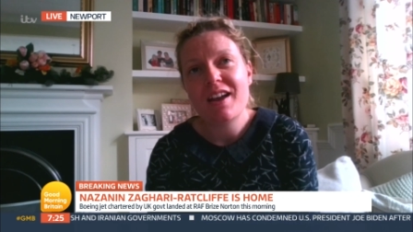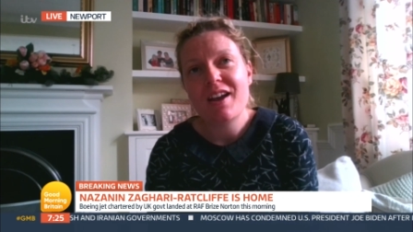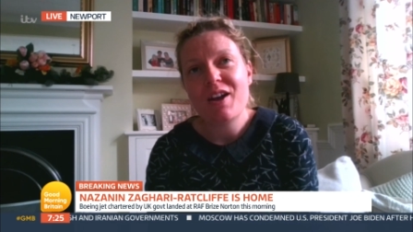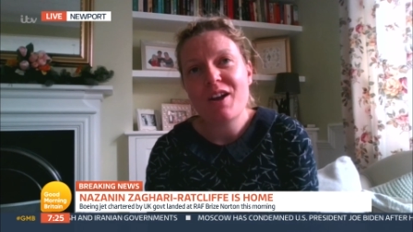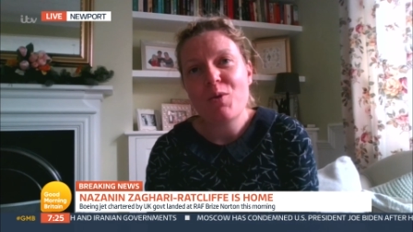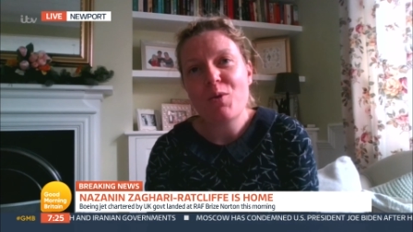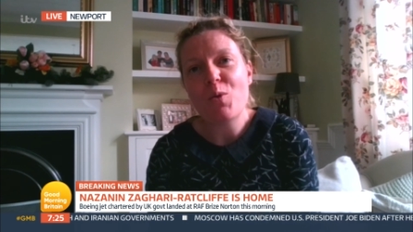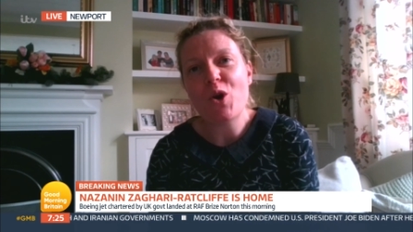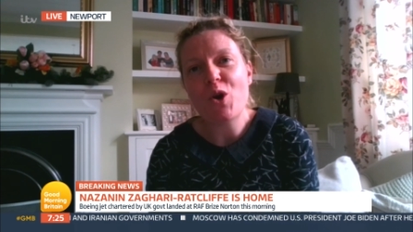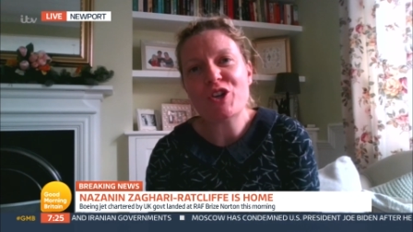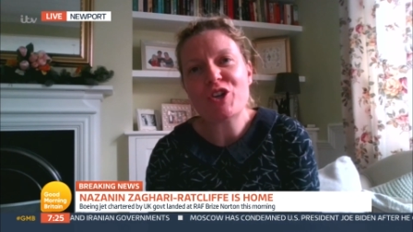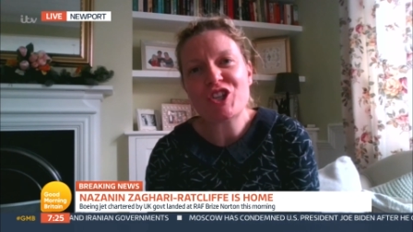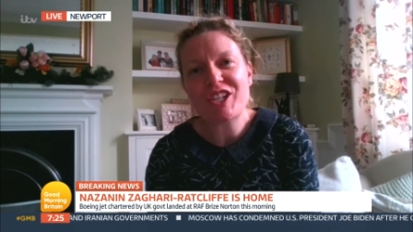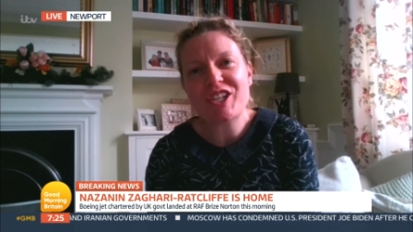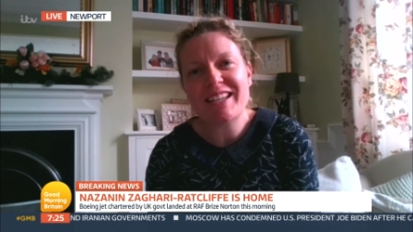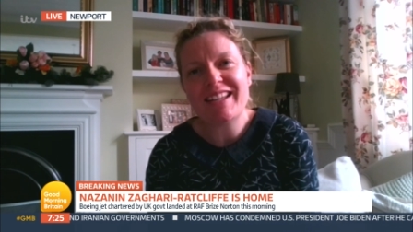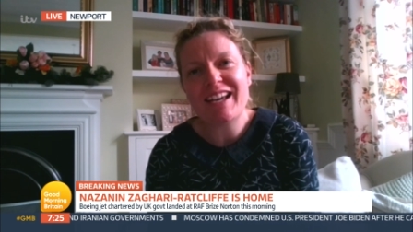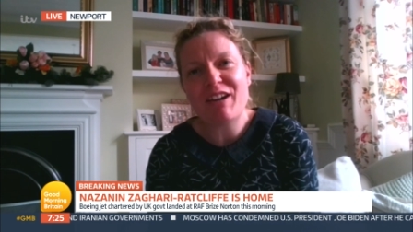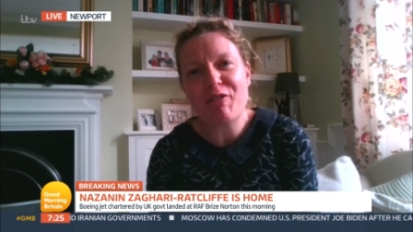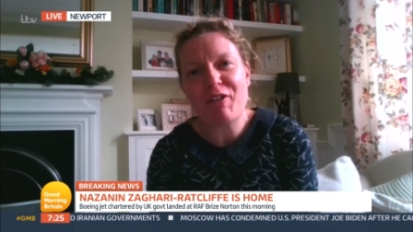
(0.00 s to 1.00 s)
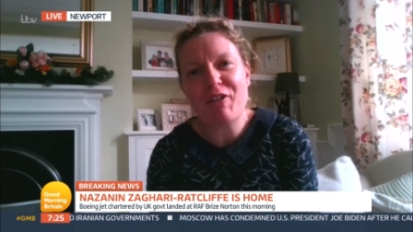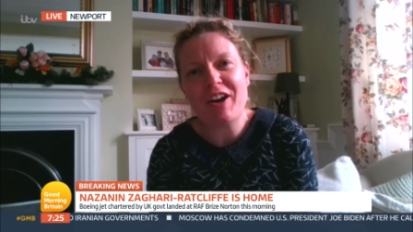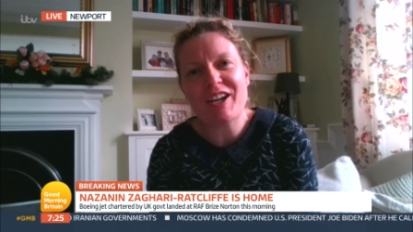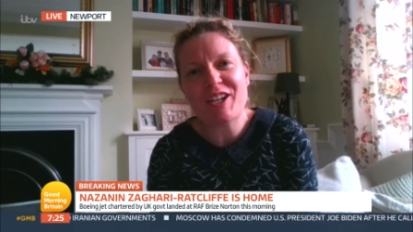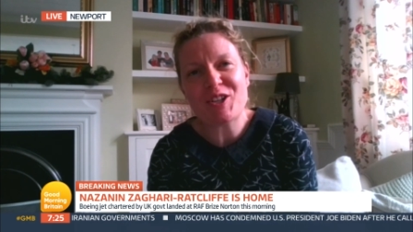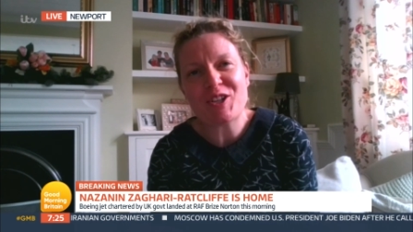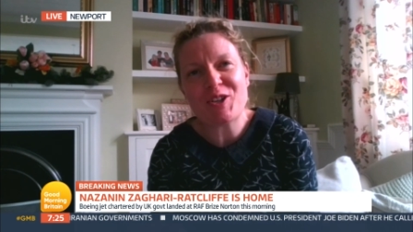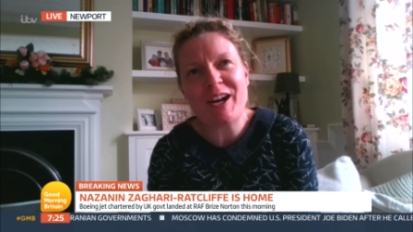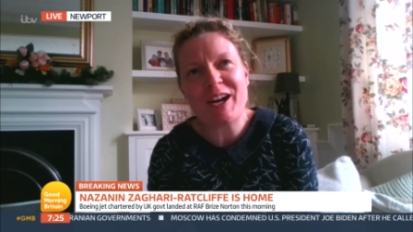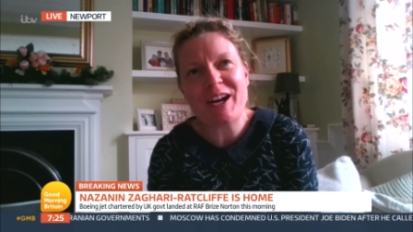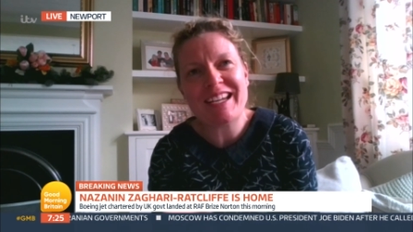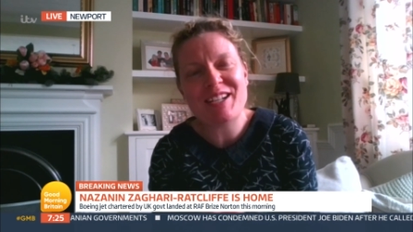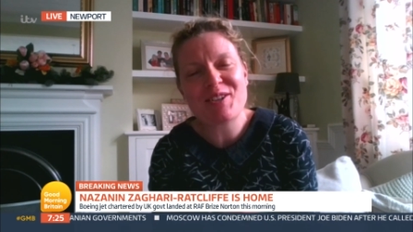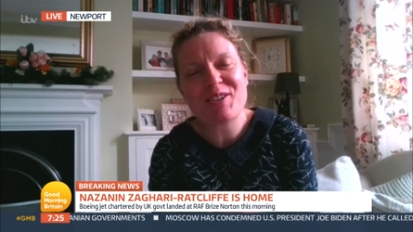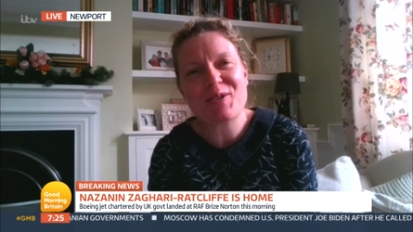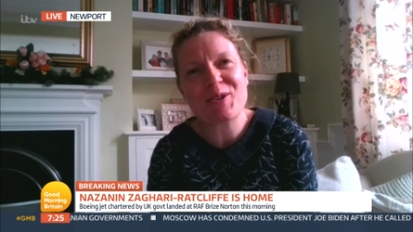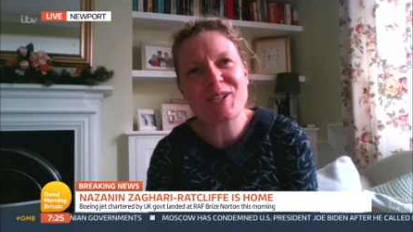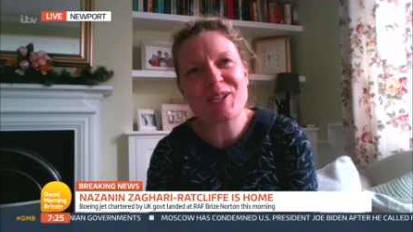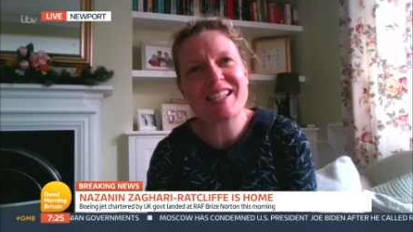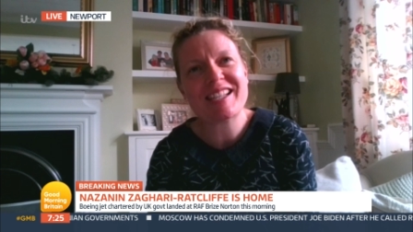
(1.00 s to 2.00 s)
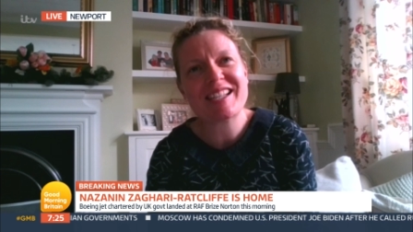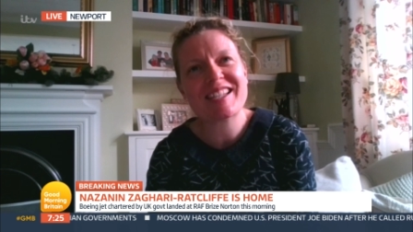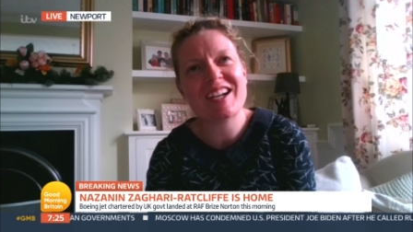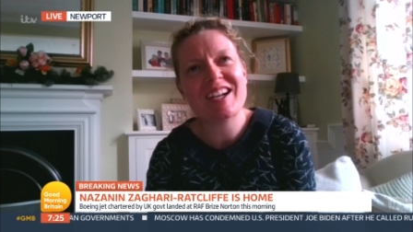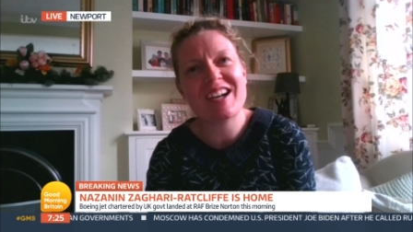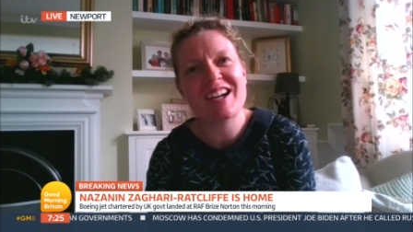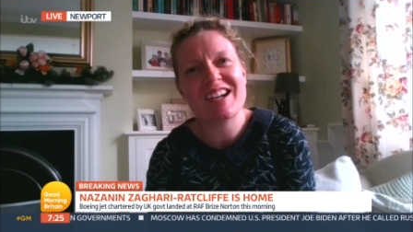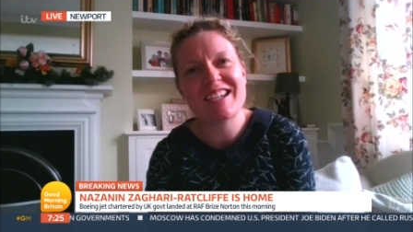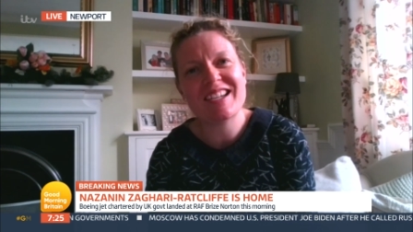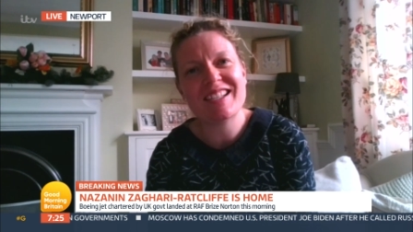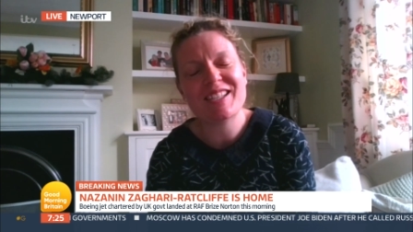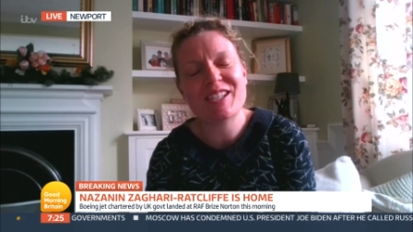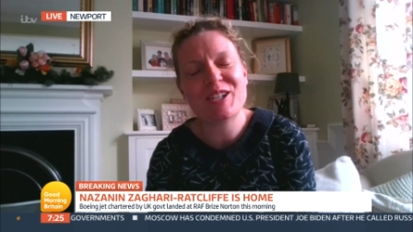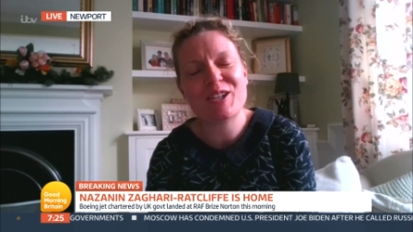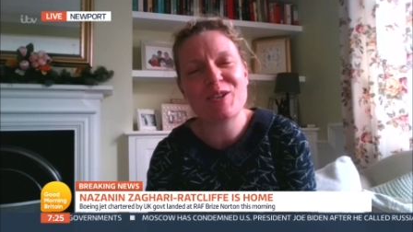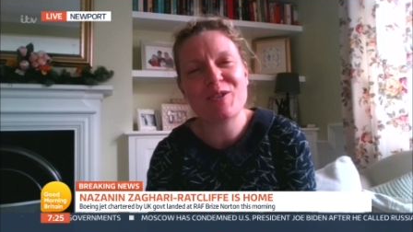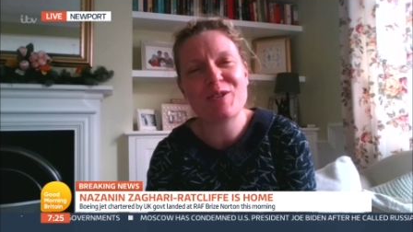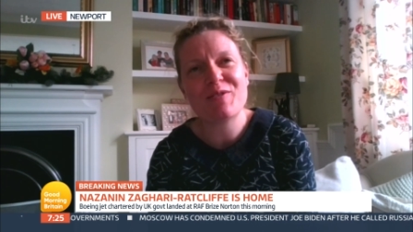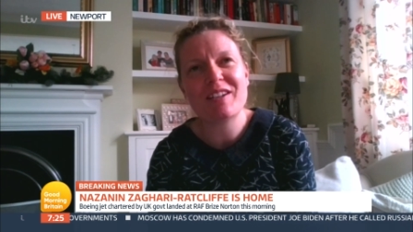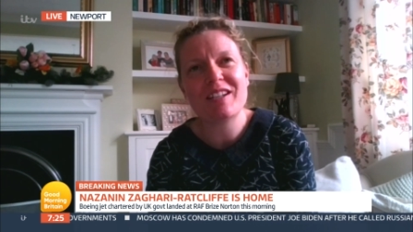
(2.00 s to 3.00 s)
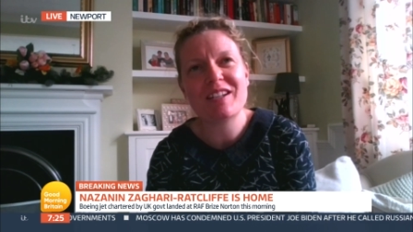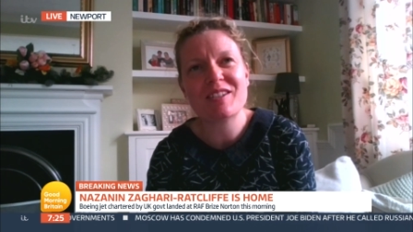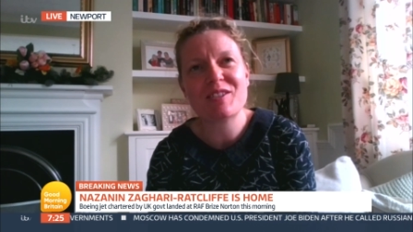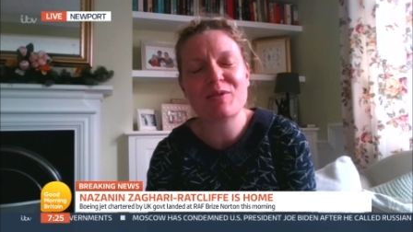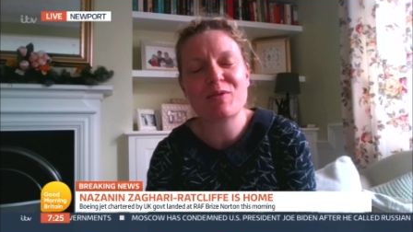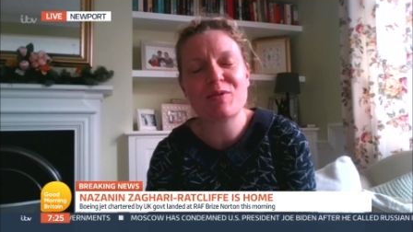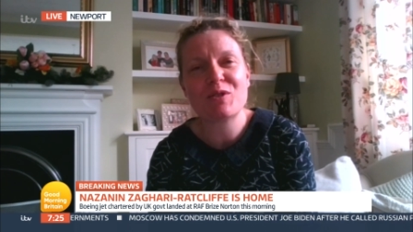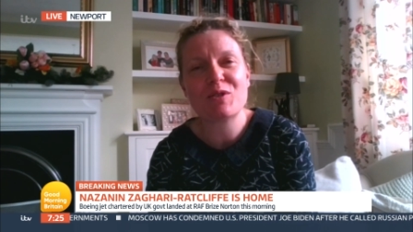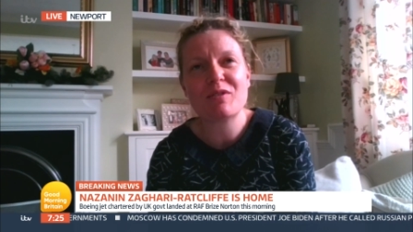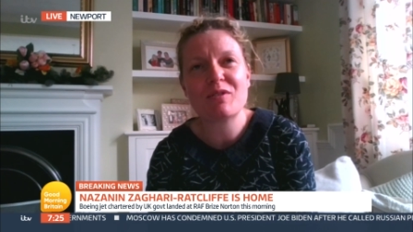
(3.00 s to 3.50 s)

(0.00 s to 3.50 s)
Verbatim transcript: watching that flight tracking across the skies, you know, over the last